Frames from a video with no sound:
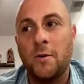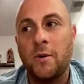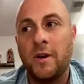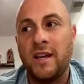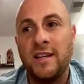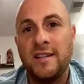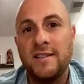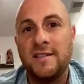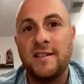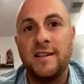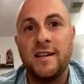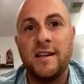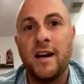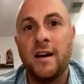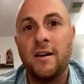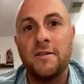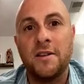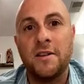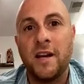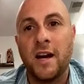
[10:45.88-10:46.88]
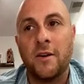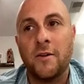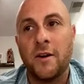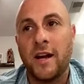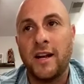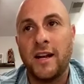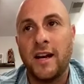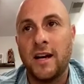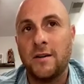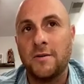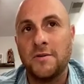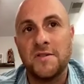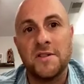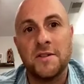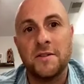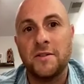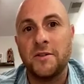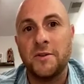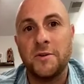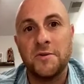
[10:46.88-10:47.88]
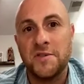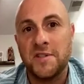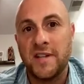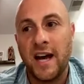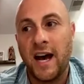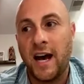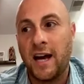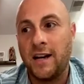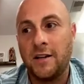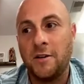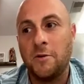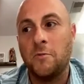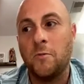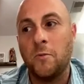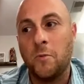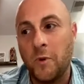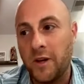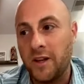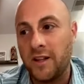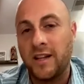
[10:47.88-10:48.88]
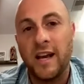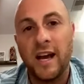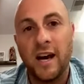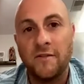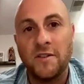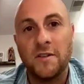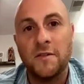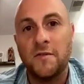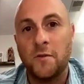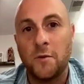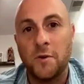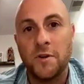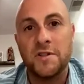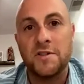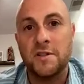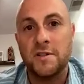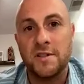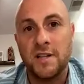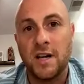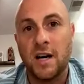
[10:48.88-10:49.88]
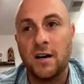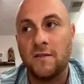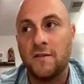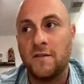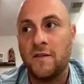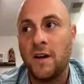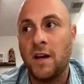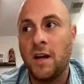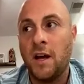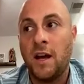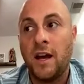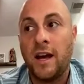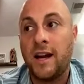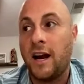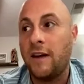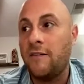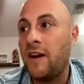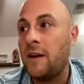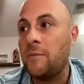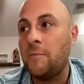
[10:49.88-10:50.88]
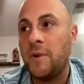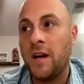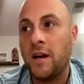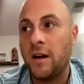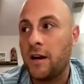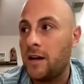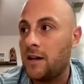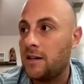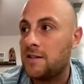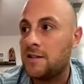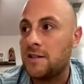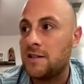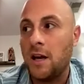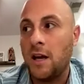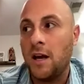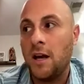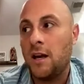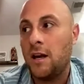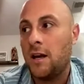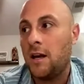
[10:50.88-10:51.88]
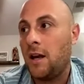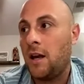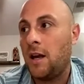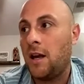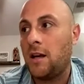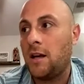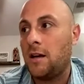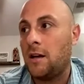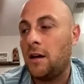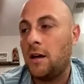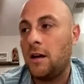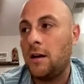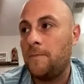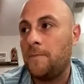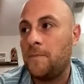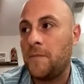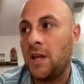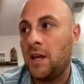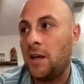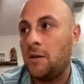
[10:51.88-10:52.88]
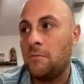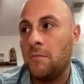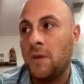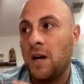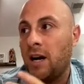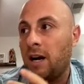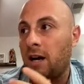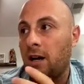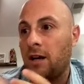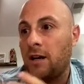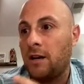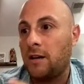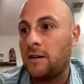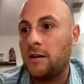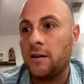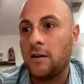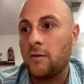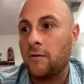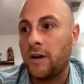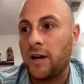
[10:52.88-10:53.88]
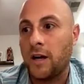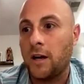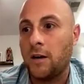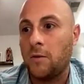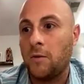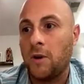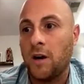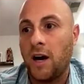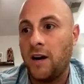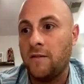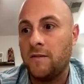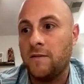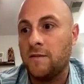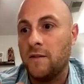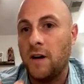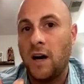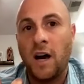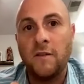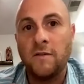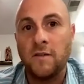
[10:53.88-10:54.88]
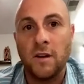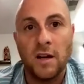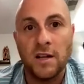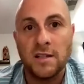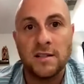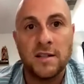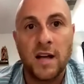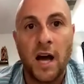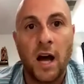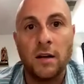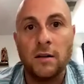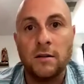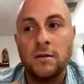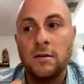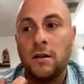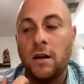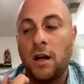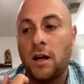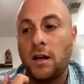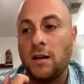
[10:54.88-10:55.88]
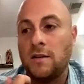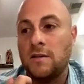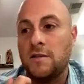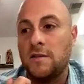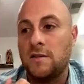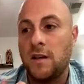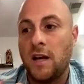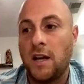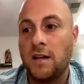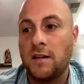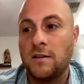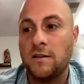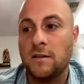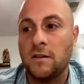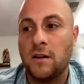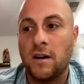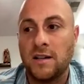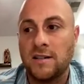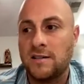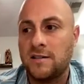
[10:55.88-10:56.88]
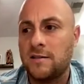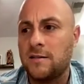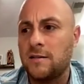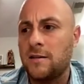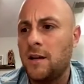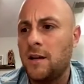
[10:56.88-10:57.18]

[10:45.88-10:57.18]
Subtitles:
easy in healthcare right now to lose that. You really have to force yourself. And I've had periods in my career where I've lost that, and lost